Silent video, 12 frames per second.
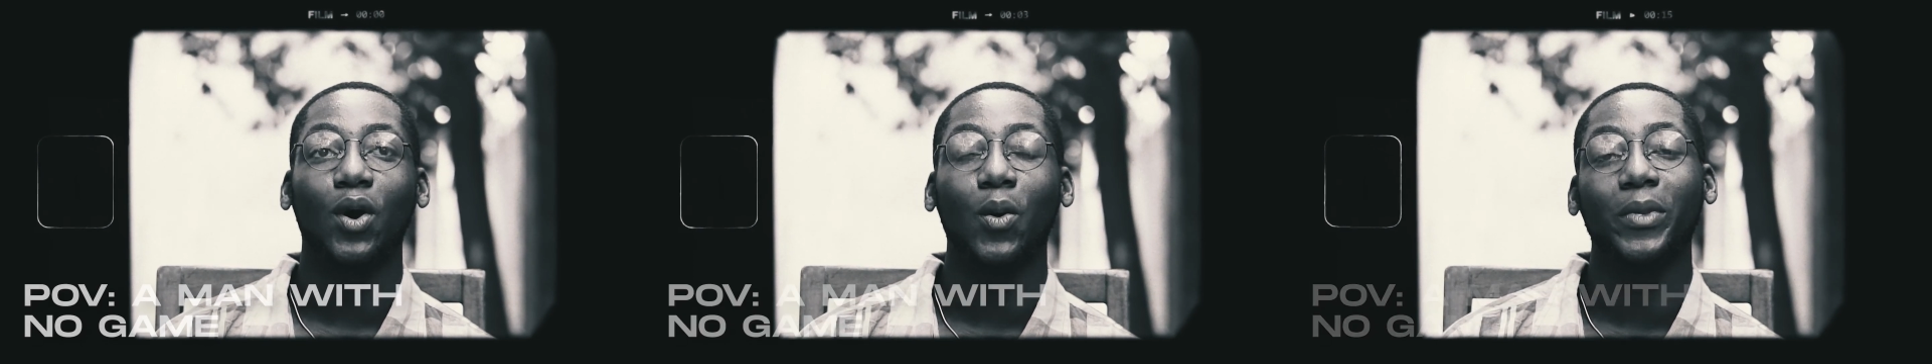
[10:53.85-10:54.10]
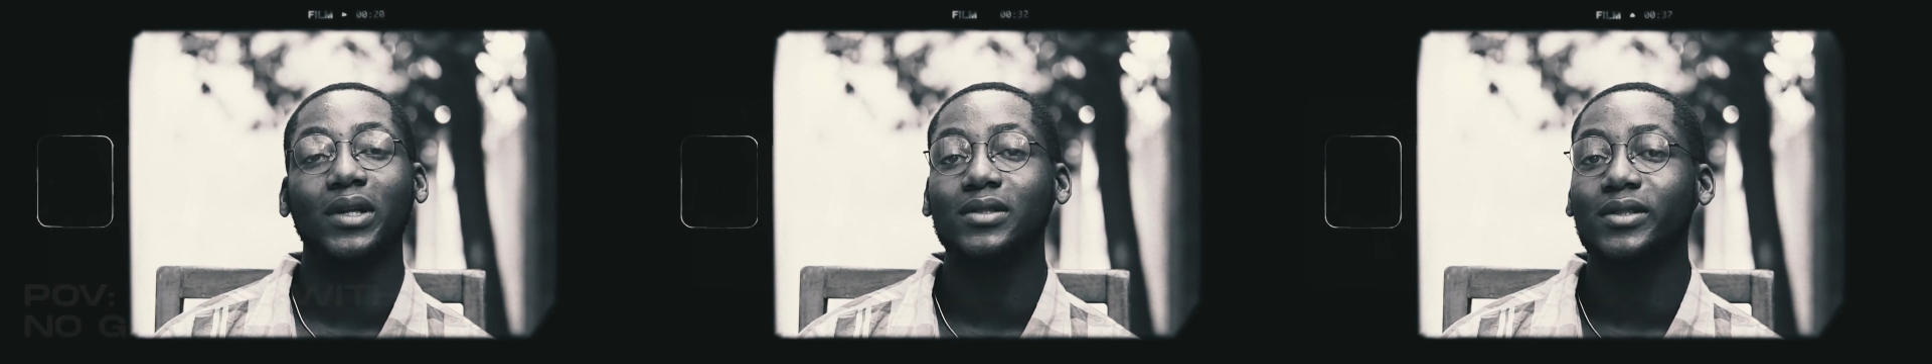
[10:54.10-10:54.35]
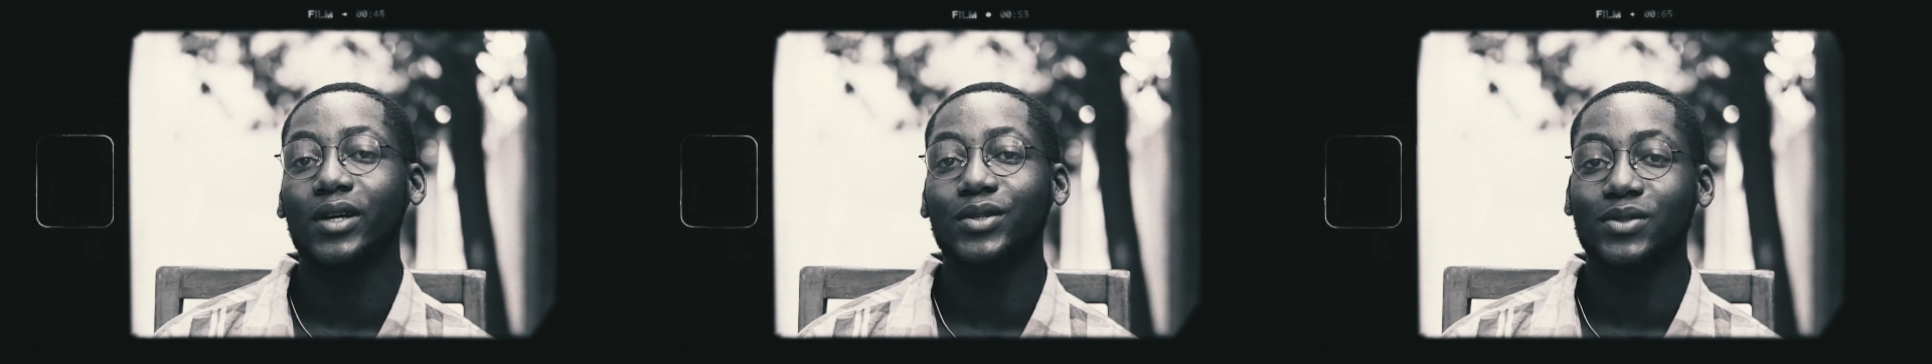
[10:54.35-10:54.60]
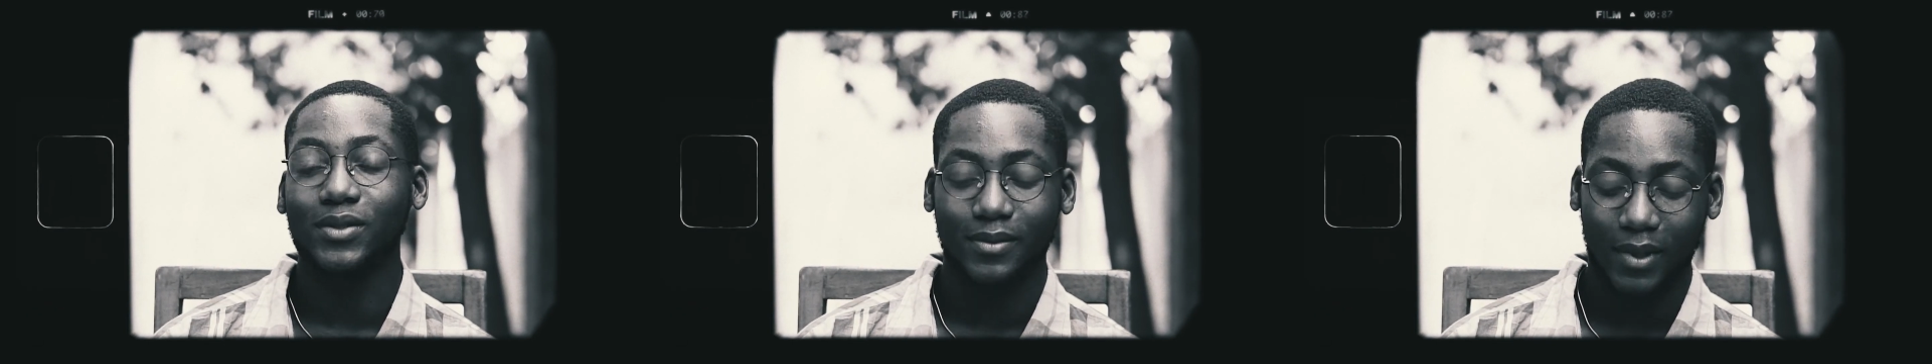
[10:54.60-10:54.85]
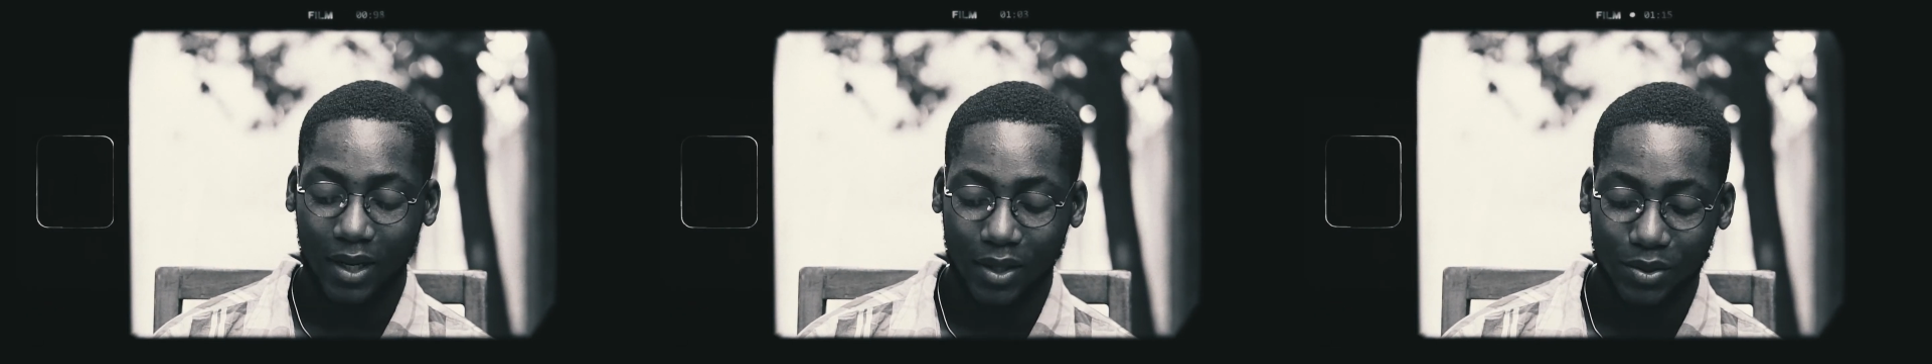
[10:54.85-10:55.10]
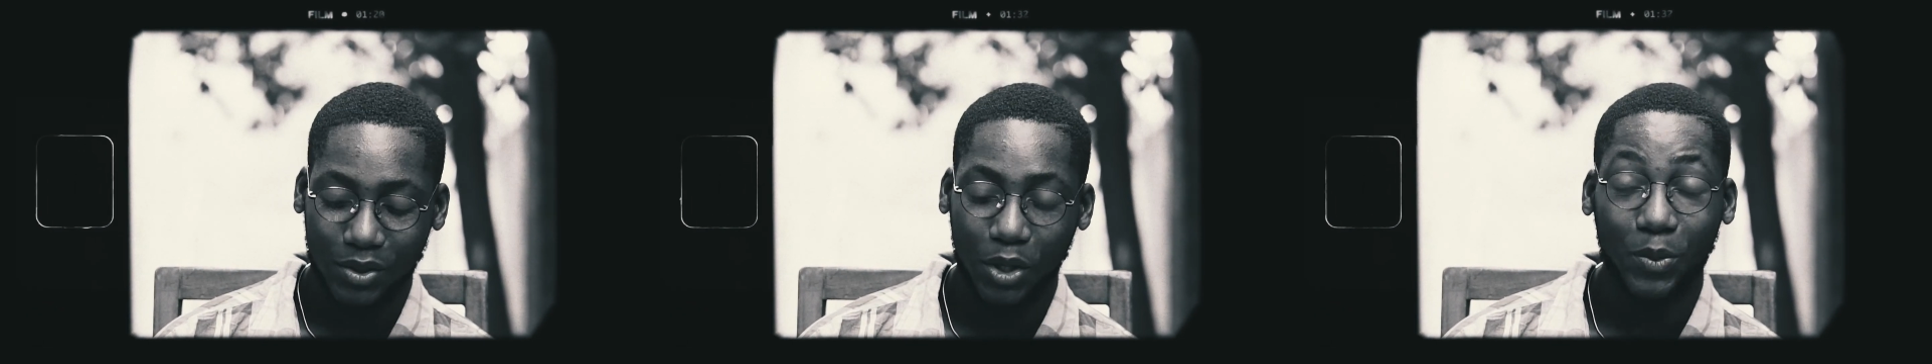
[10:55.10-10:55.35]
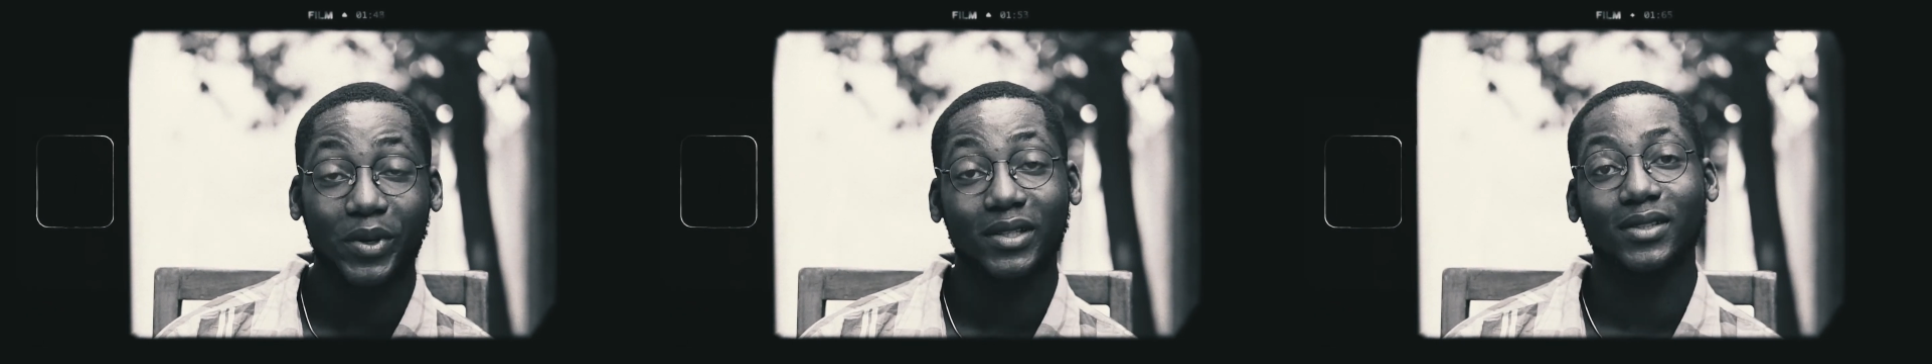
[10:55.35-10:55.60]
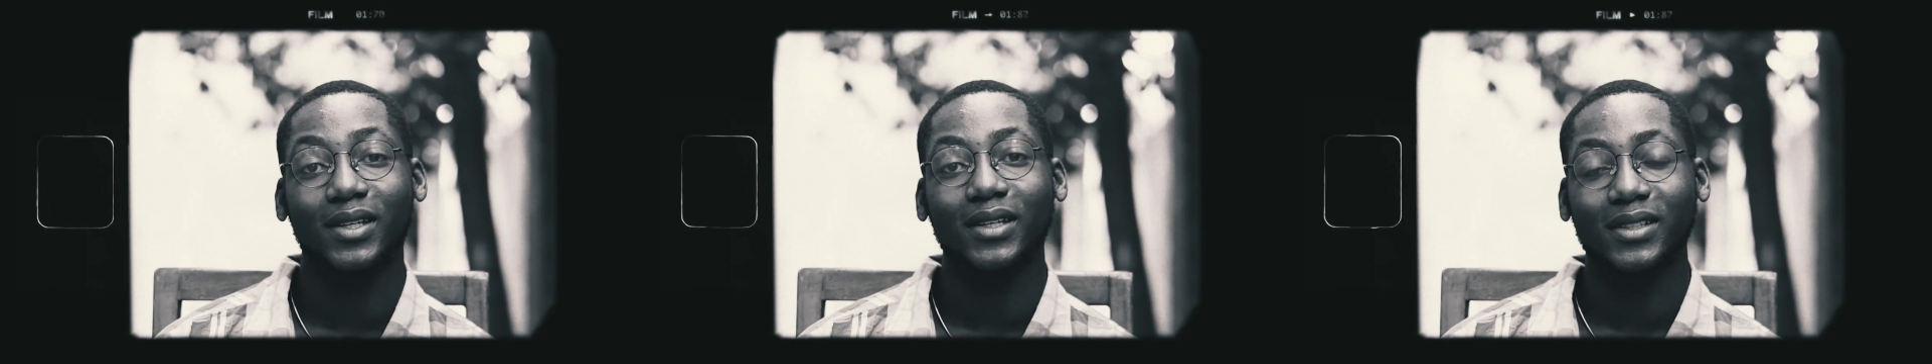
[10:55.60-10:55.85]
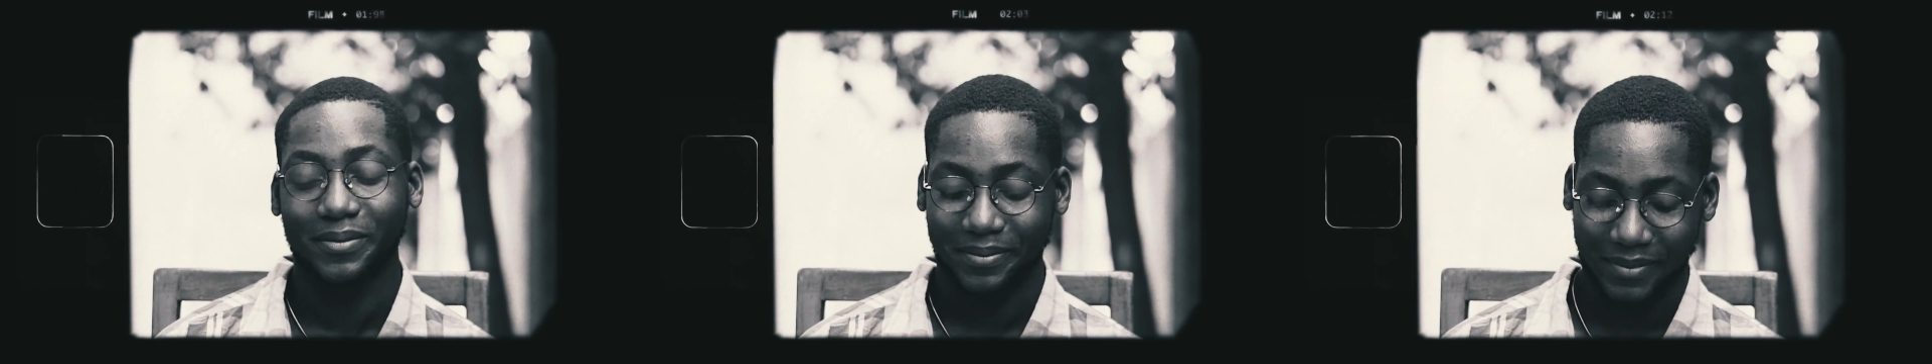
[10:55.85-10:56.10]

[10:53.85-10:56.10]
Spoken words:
comment section, and I'll tell you personally.